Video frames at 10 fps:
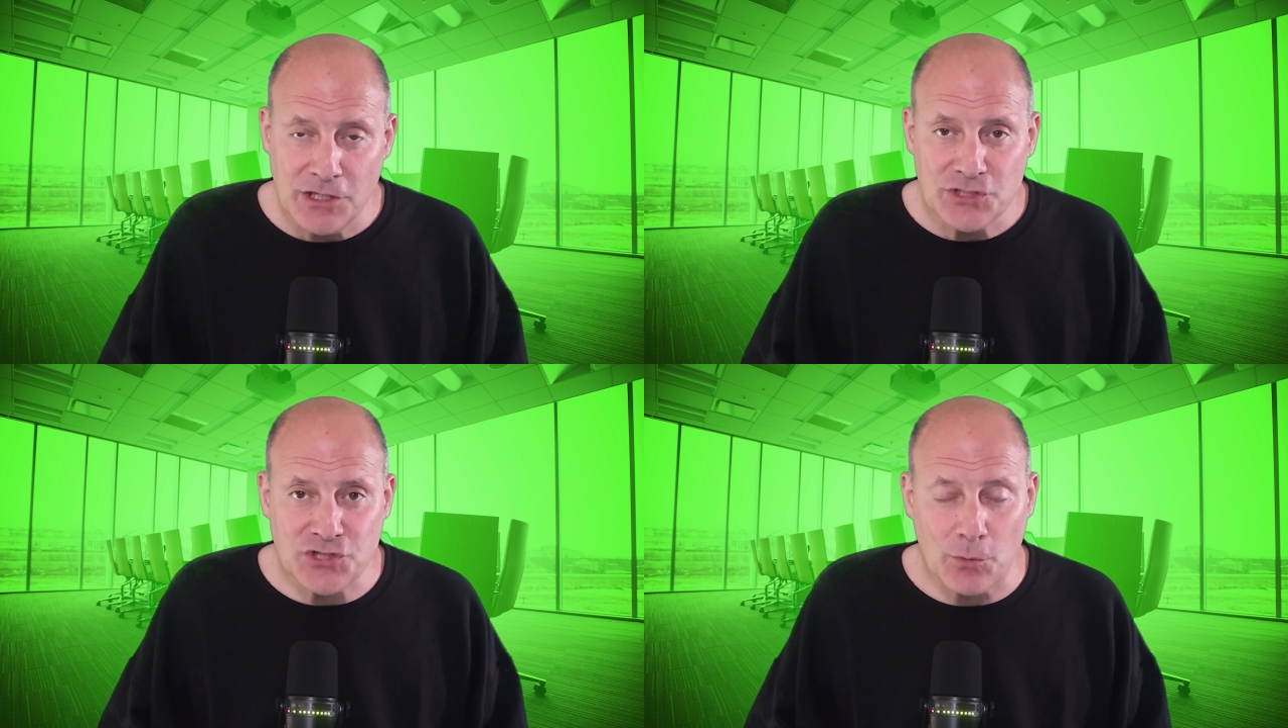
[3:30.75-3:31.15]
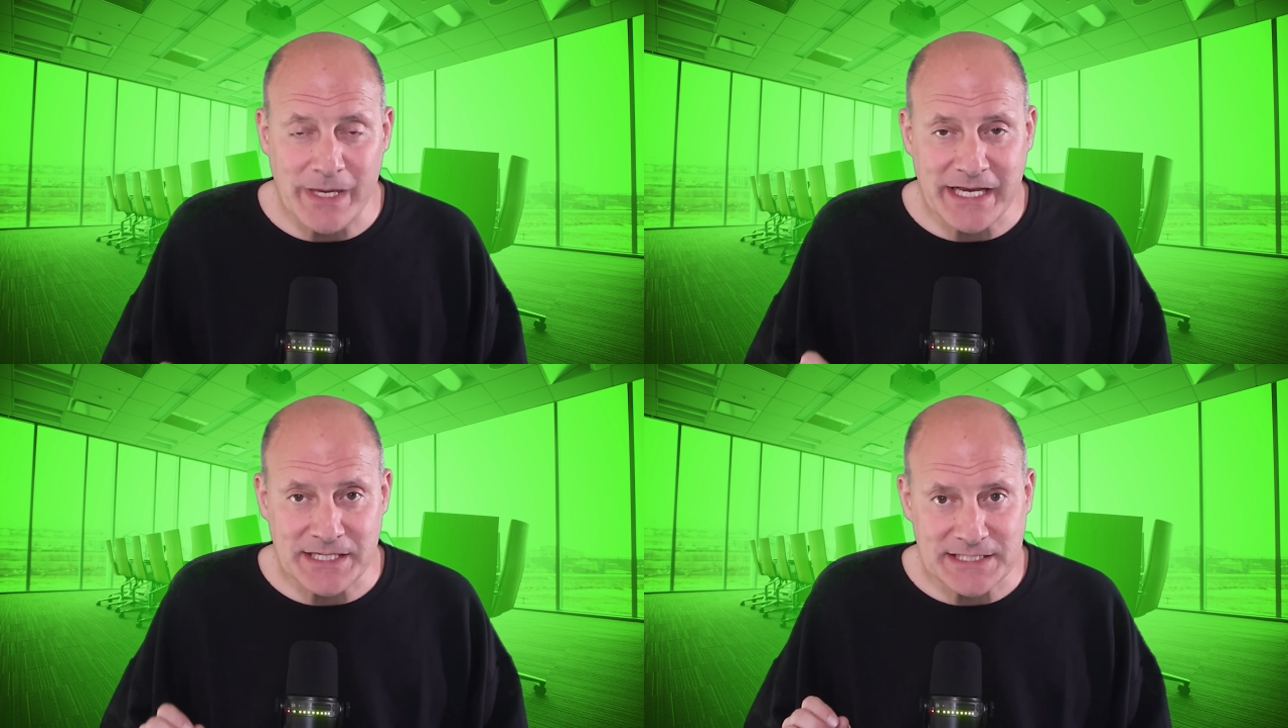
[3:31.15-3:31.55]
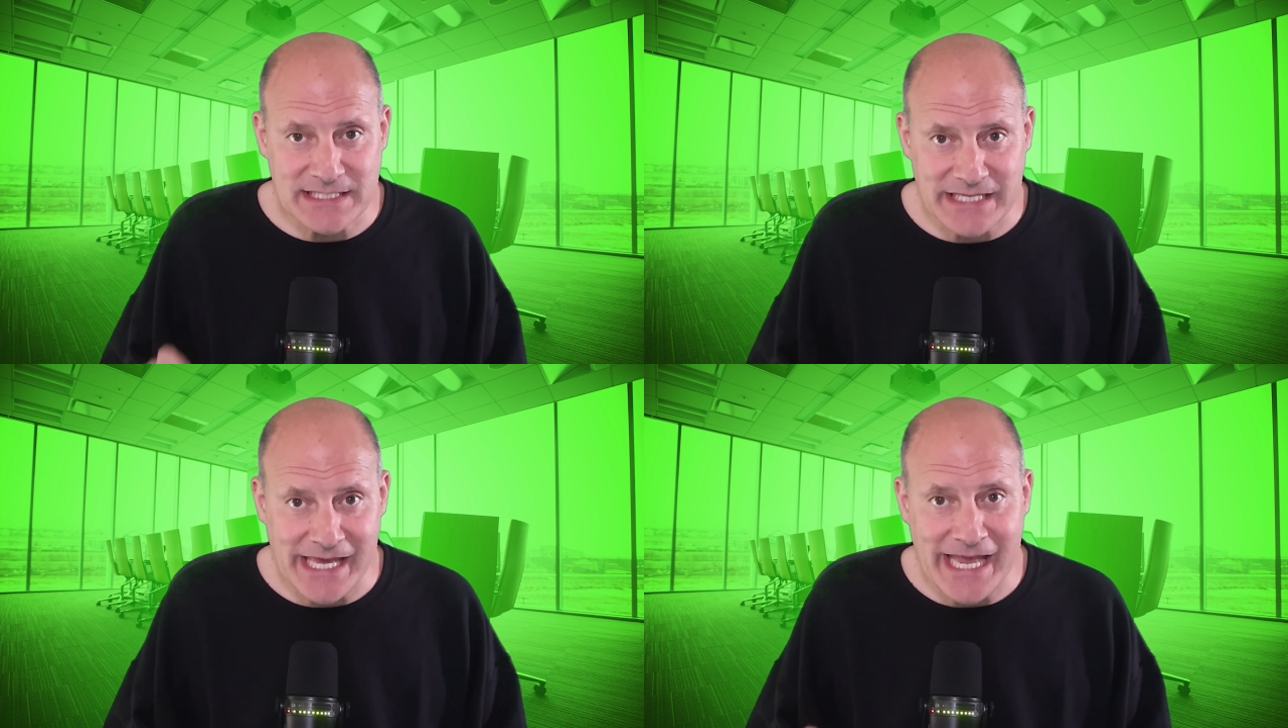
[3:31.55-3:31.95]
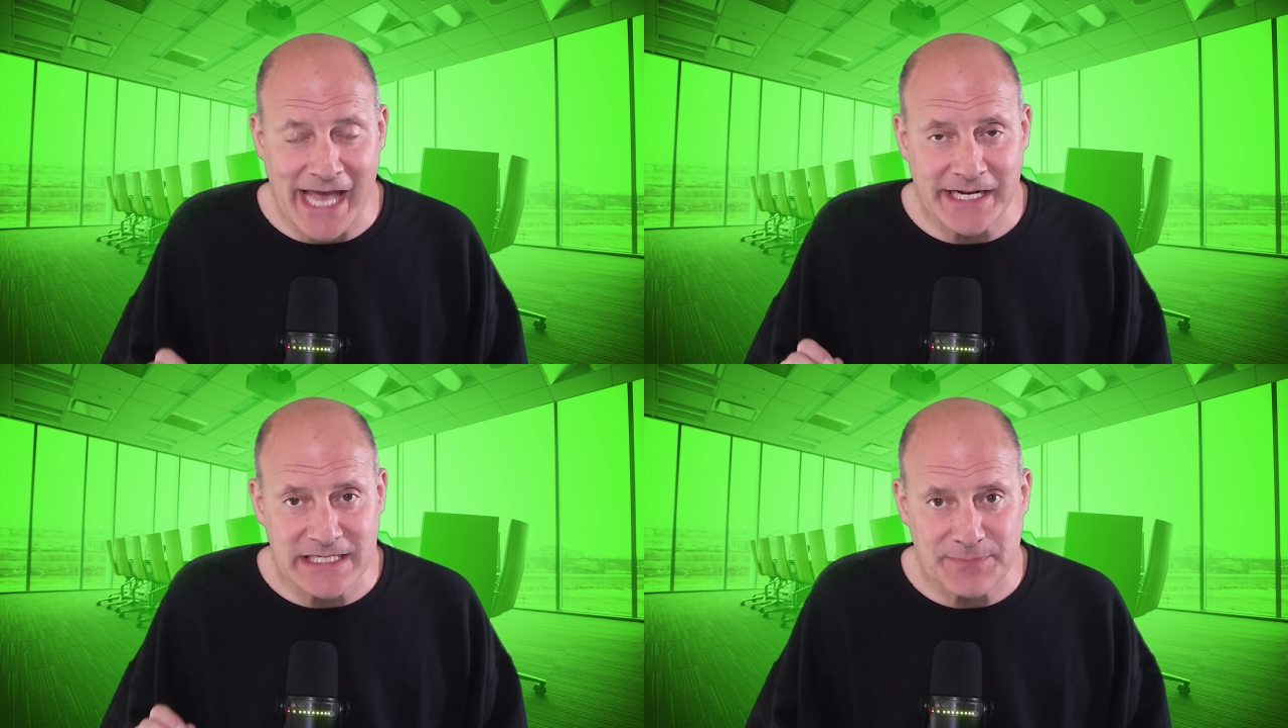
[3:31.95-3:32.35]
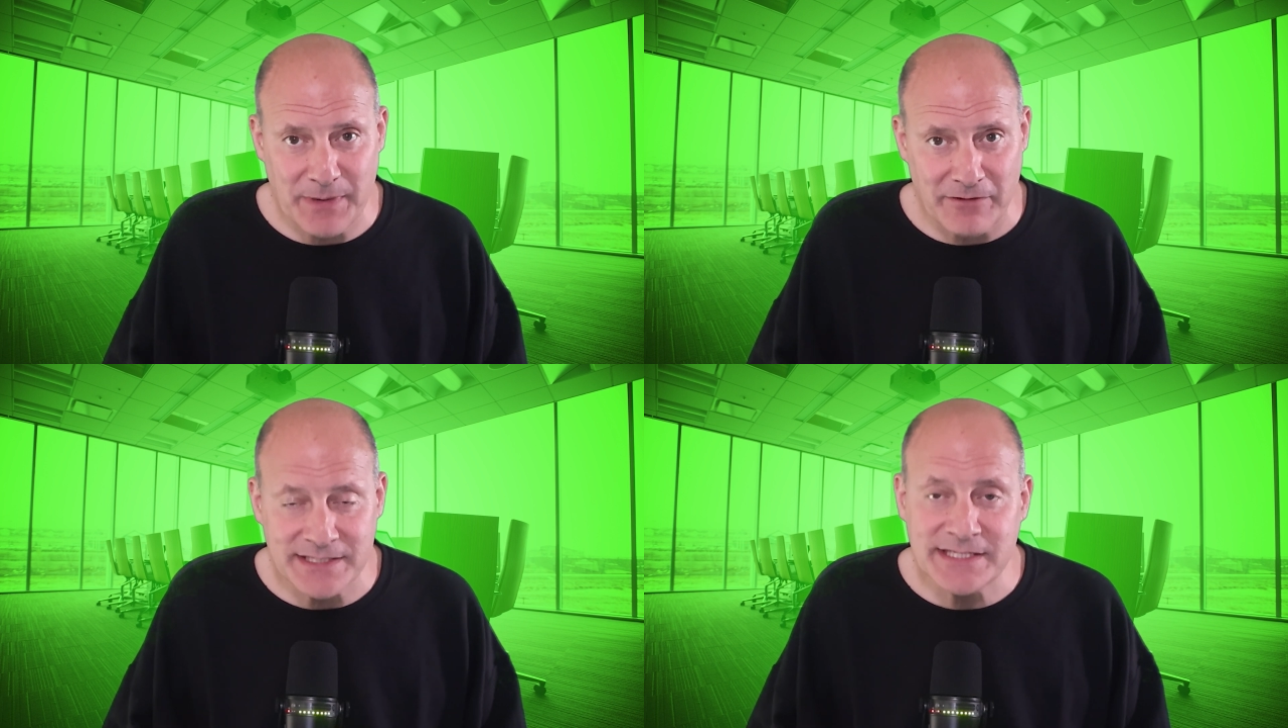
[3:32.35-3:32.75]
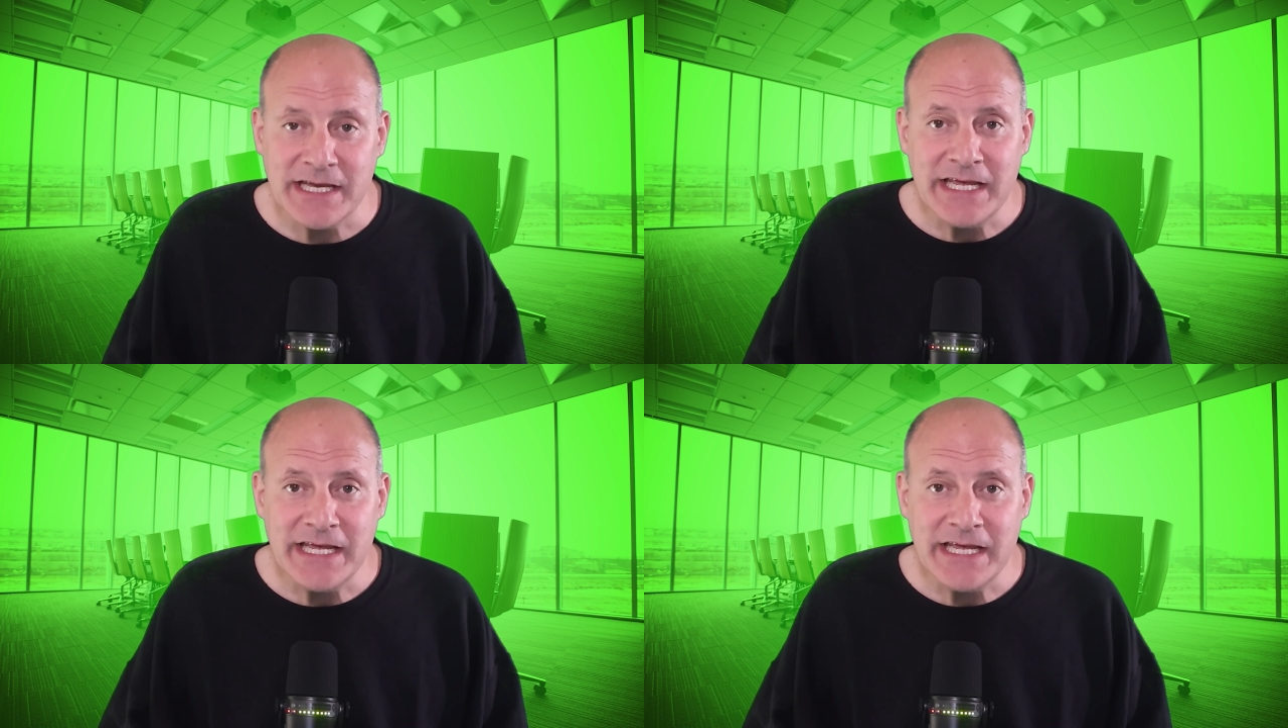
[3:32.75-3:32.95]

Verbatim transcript: so we can see and experience